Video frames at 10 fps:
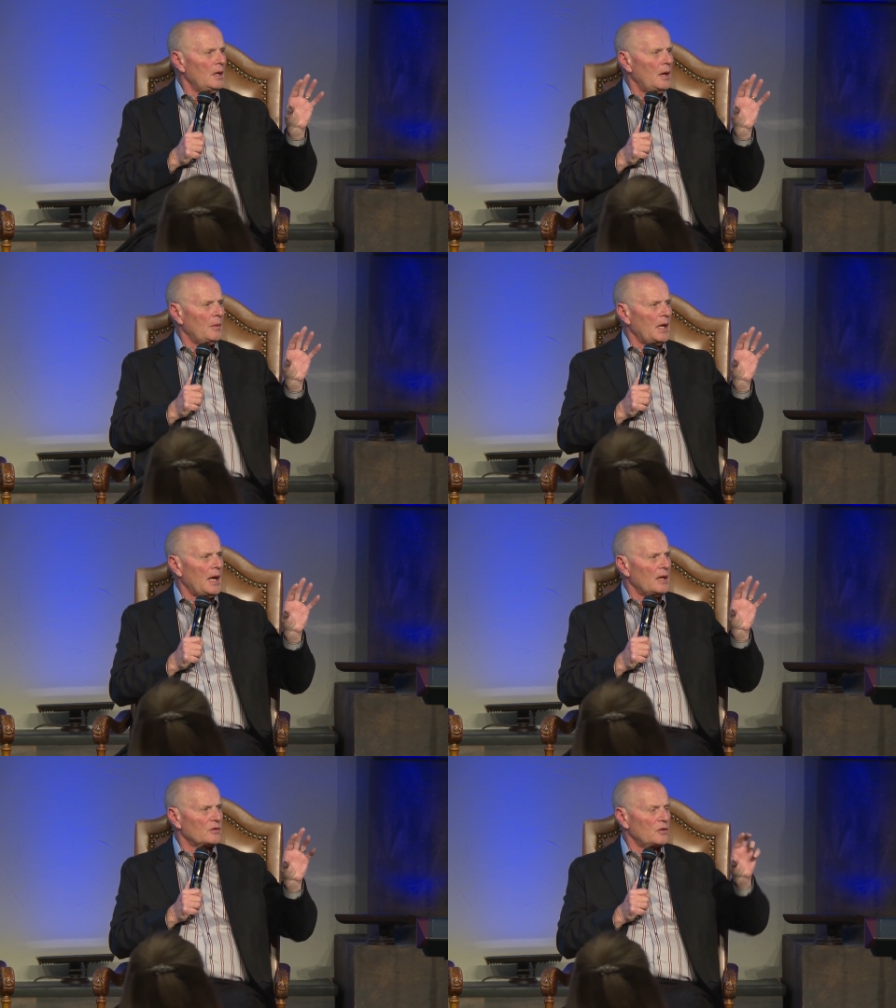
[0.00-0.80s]
I'm going to
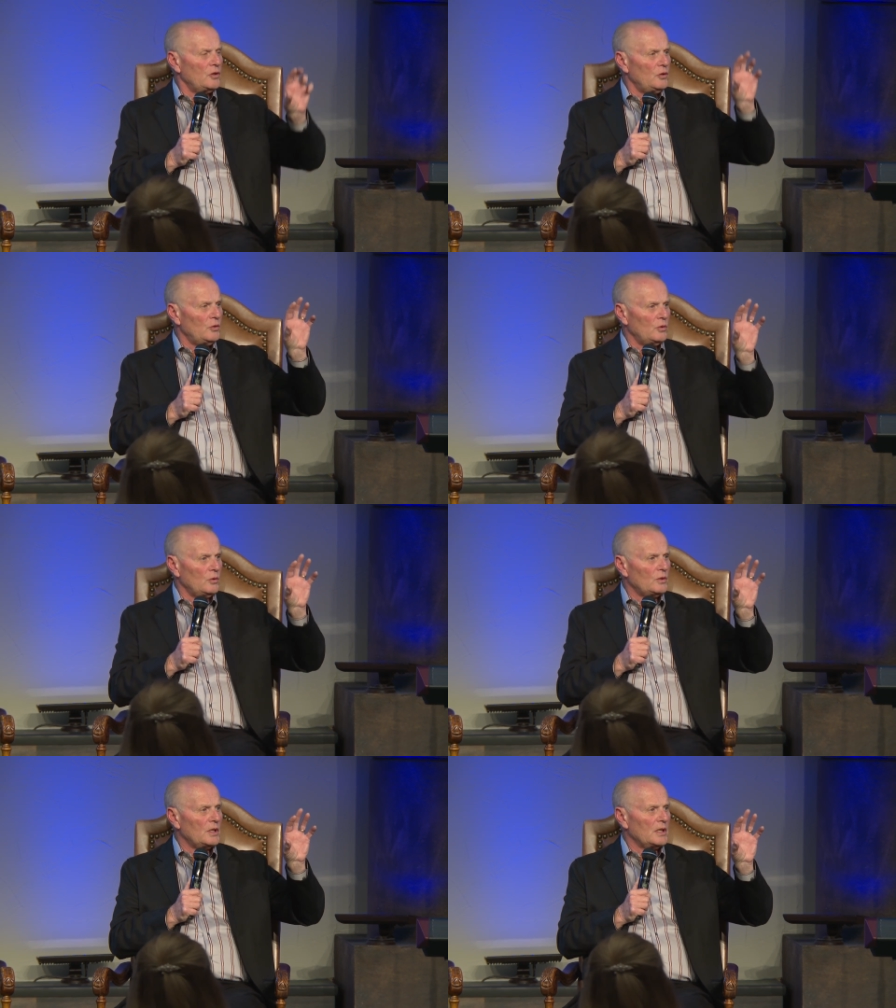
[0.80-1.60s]
ask
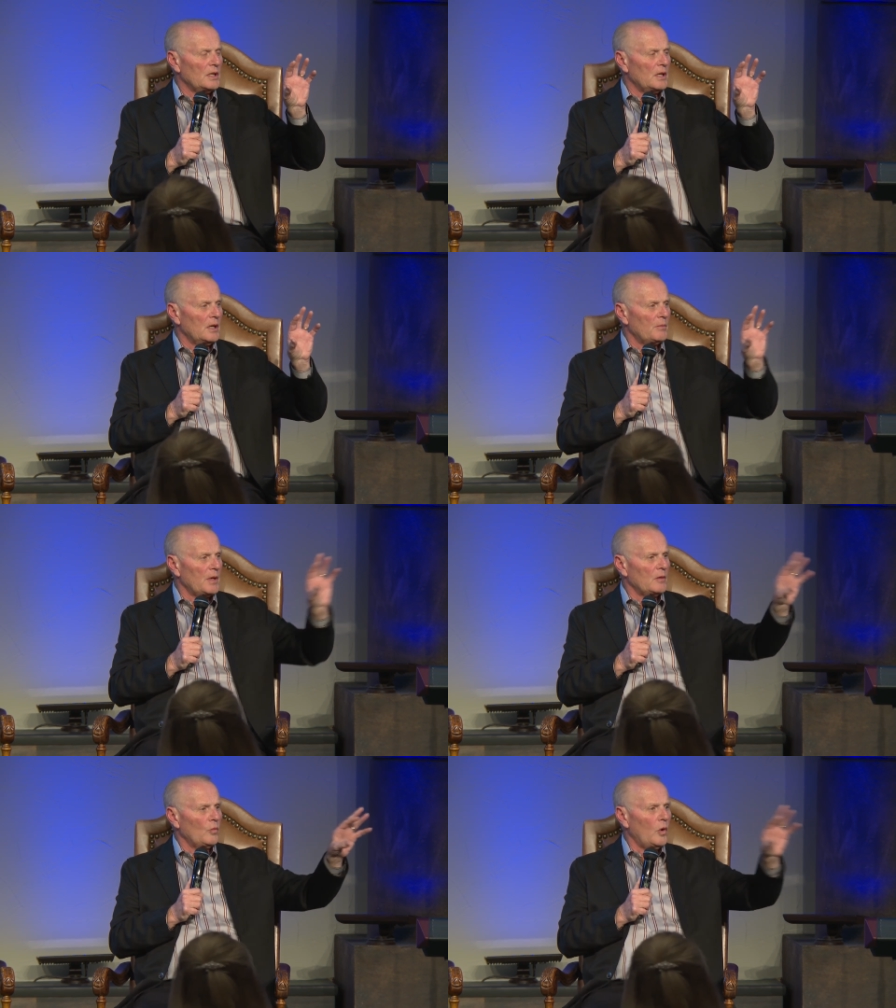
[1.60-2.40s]
you to get up
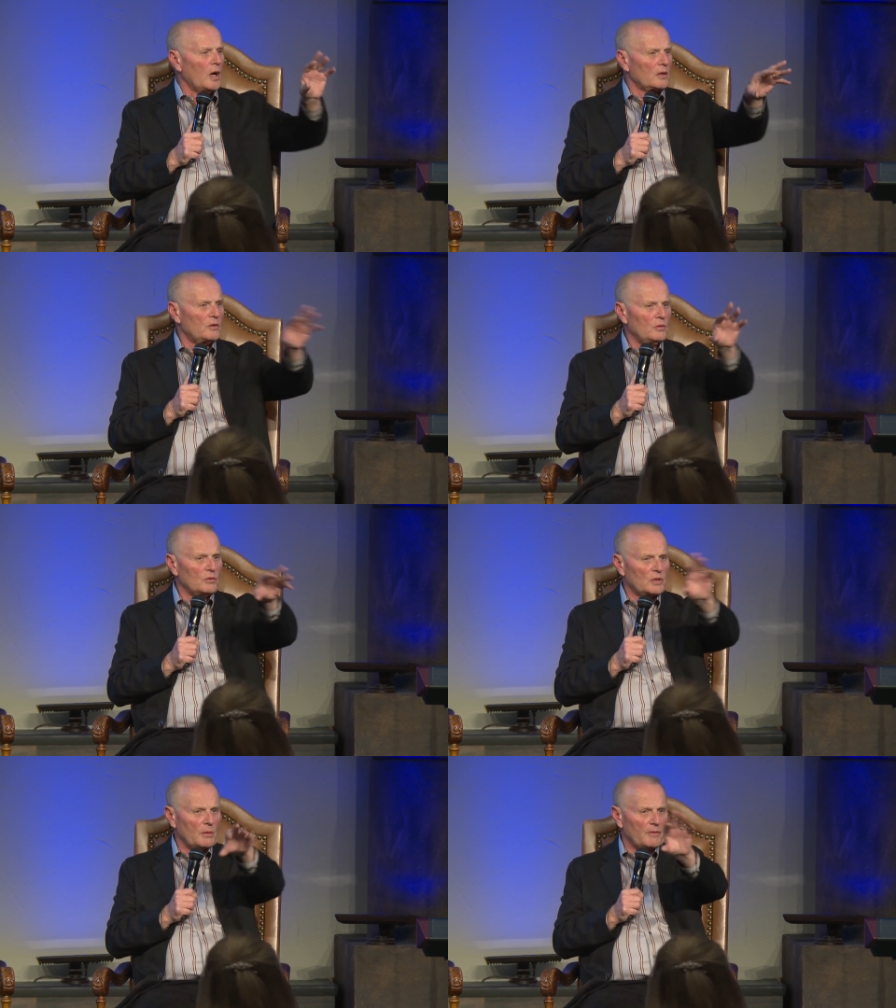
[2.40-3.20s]
and walk to
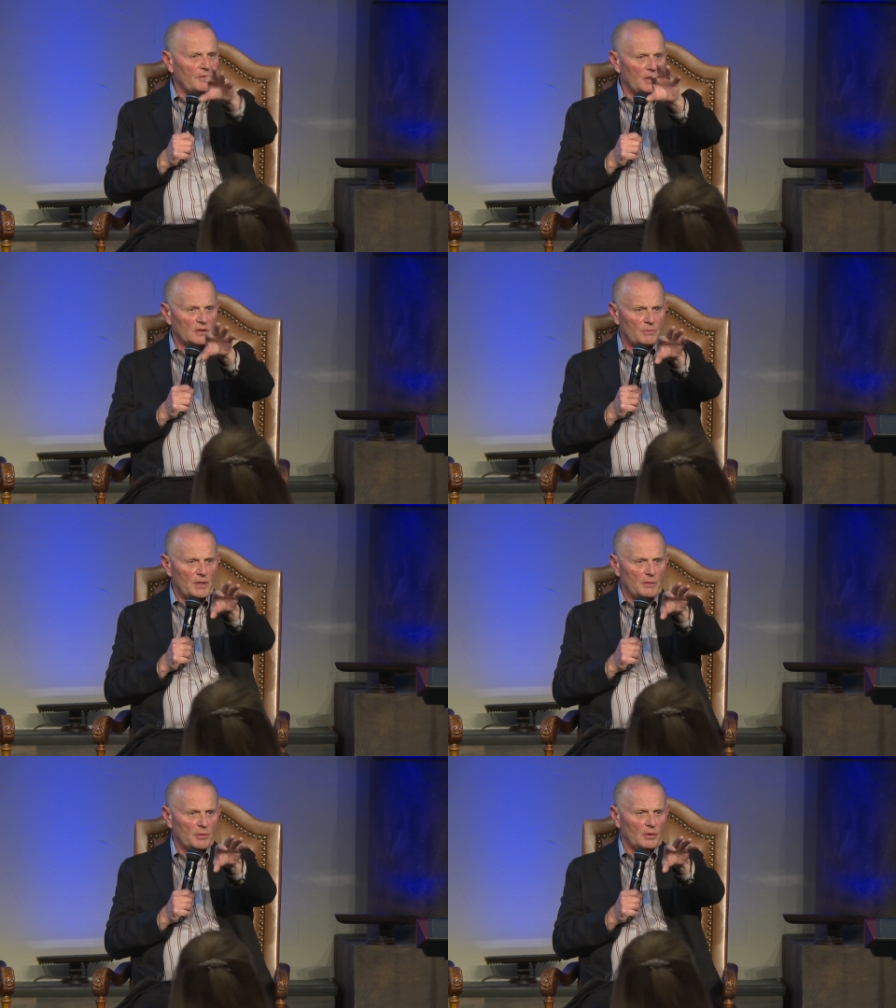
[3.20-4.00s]
some of these
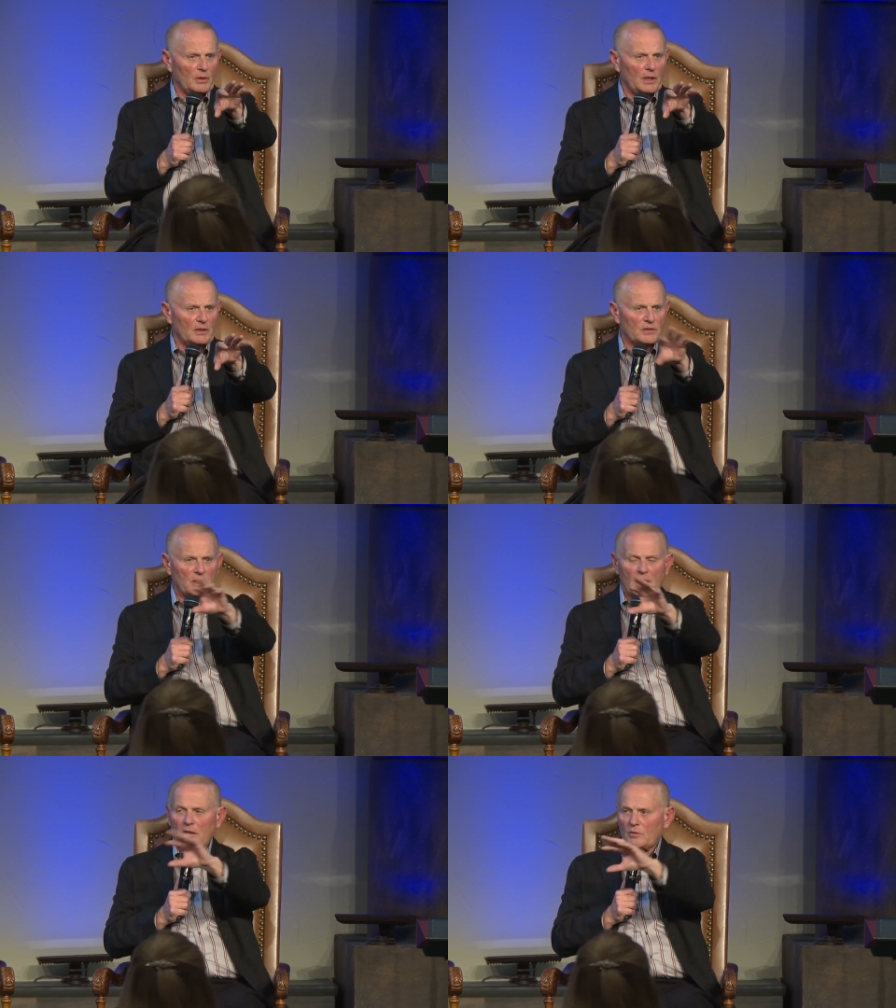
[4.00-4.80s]
people and
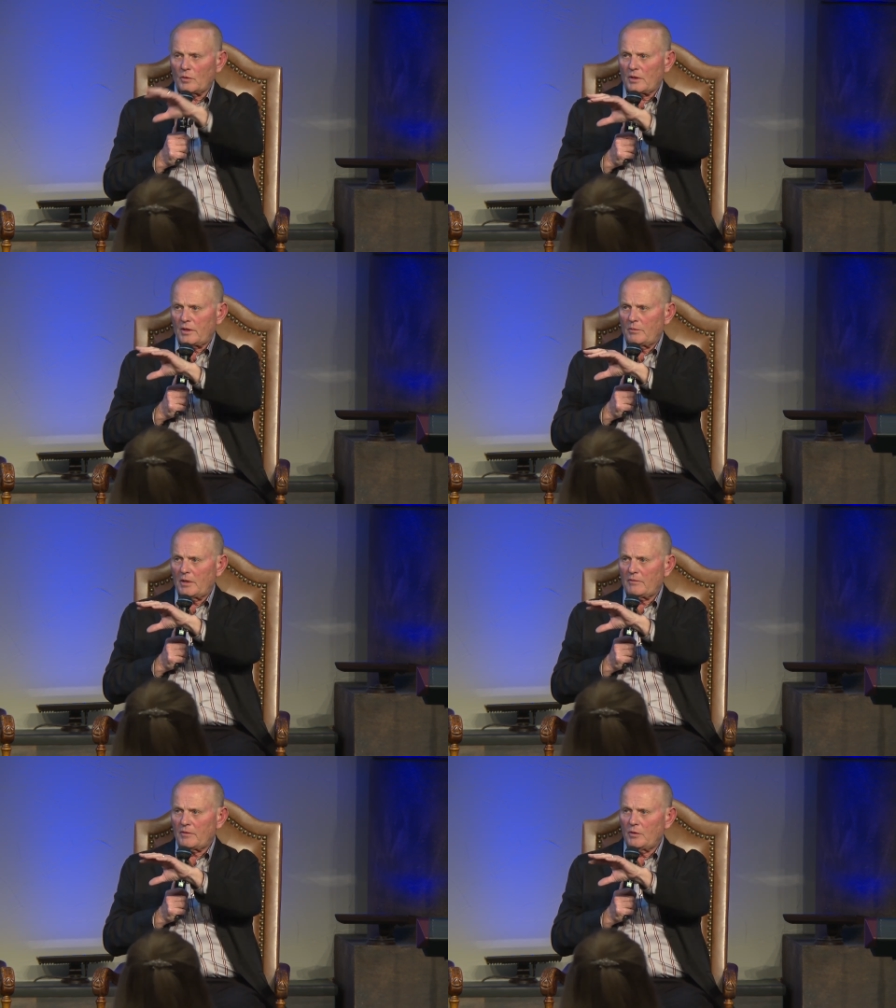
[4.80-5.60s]
stand with them
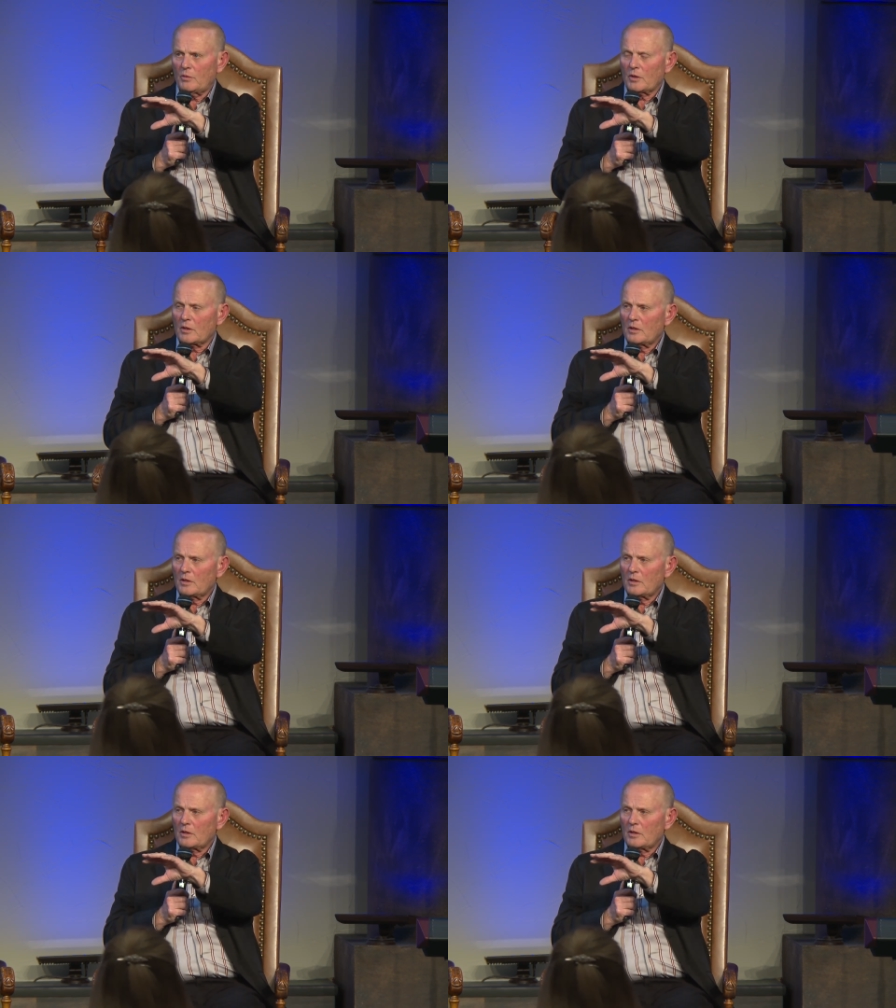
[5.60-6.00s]
if you were.